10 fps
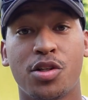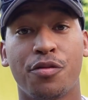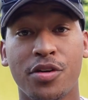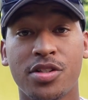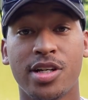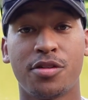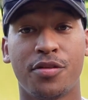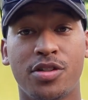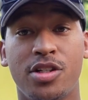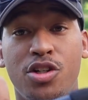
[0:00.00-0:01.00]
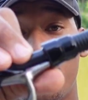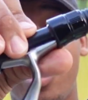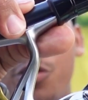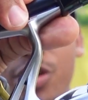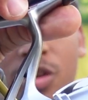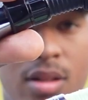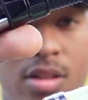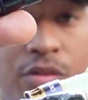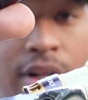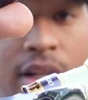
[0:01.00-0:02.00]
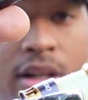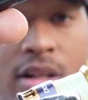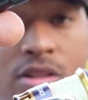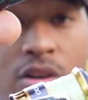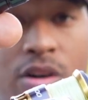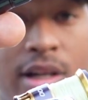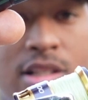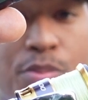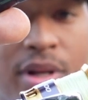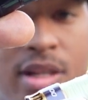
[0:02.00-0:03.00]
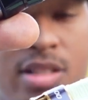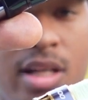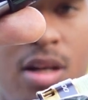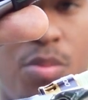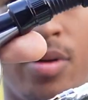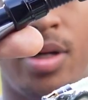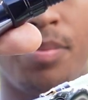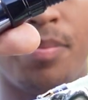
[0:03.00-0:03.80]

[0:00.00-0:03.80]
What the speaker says: so first things first is your rod and reel. This right here is called a spinning setup, right?